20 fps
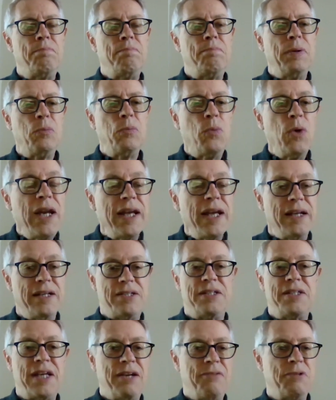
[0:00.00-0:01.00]
be willing
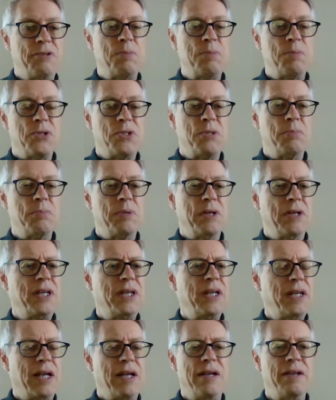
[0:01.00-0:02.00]
to take
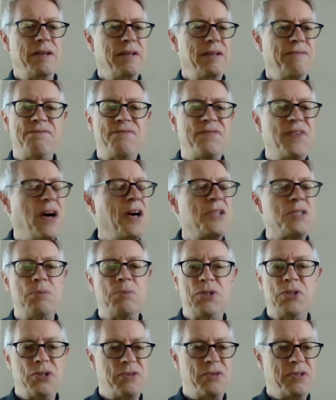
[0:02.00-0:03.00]
responsibility, and the vast
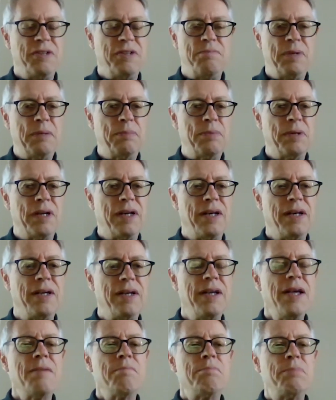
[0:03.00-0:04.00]
majority of people are.
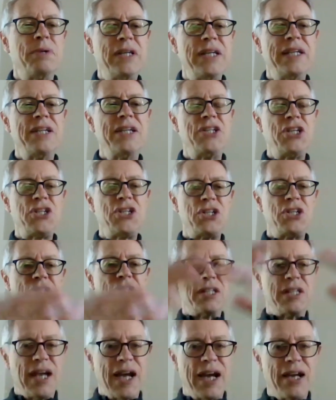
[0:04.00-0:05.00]
But in addition
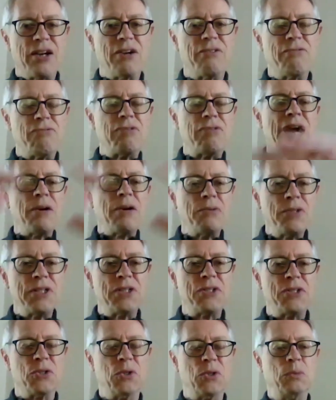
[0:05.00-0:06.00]
to that, around
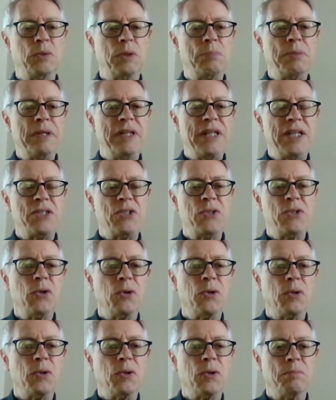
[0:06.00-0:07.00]
it all will be these
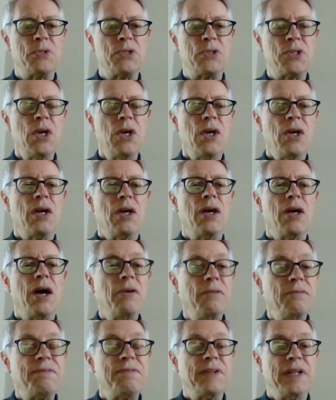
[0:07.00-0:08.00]
norms,
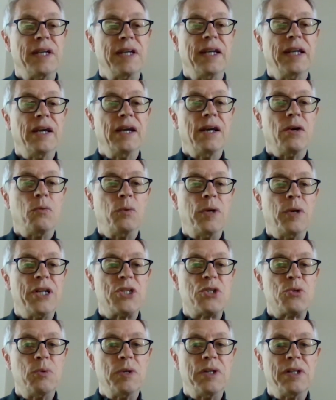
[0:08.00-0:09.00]
hopefully,
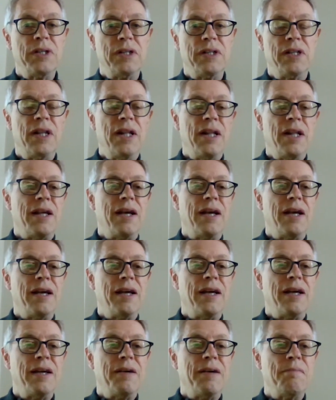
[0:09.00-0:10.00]
which will
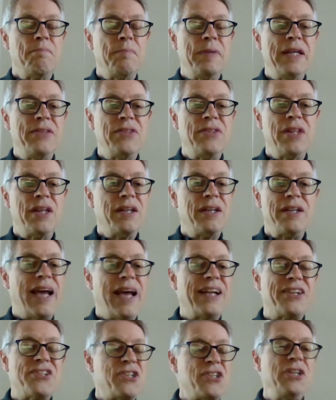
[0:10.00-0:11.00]
mean that
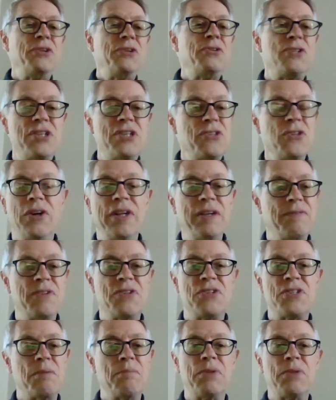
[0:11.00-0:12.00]
actually it's not even
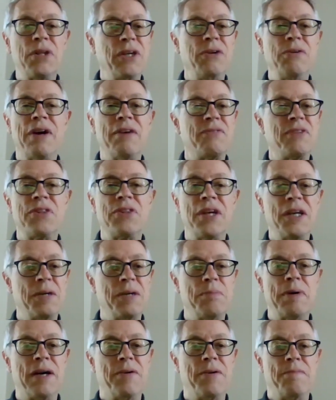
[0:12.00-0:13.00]
something you have to think
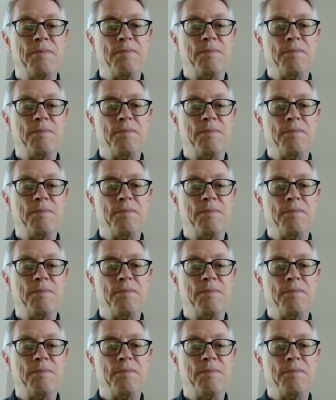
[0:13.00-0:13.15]
about.